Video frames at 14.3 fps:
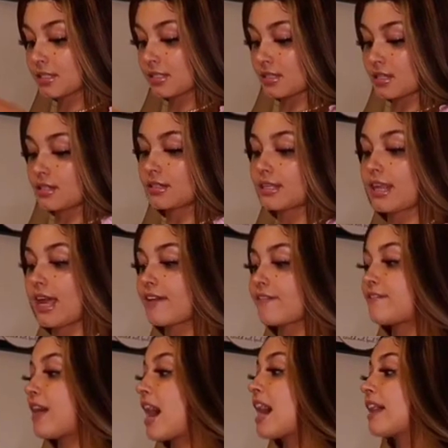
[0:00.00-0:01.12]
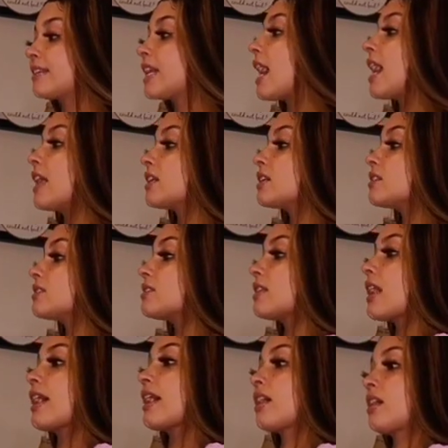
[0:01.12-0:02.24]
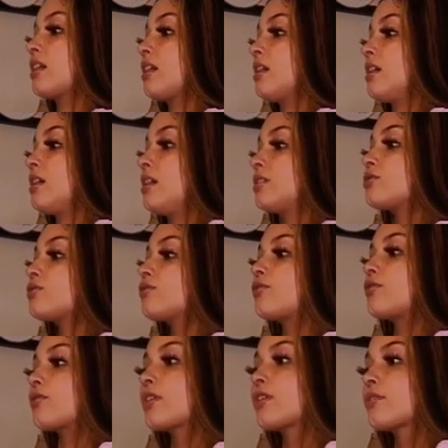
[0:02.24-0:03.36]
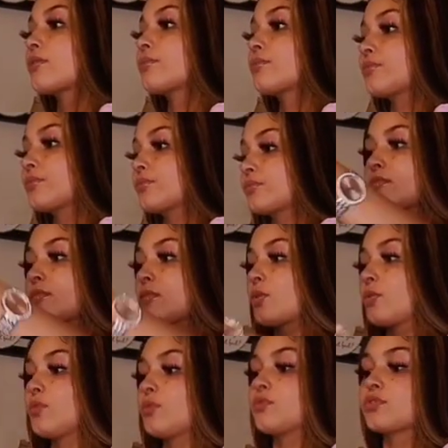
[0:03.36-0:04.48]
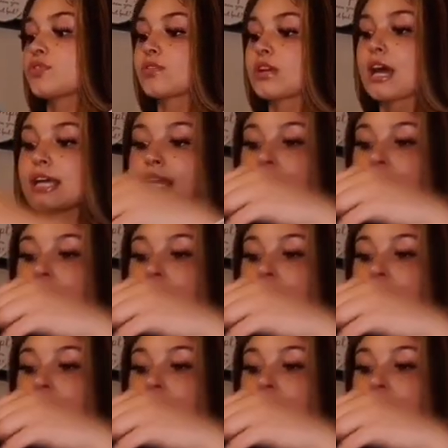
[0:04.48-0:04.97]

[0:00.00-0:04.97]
literally like $5. Like, shoot for real. Ooh, so now I got a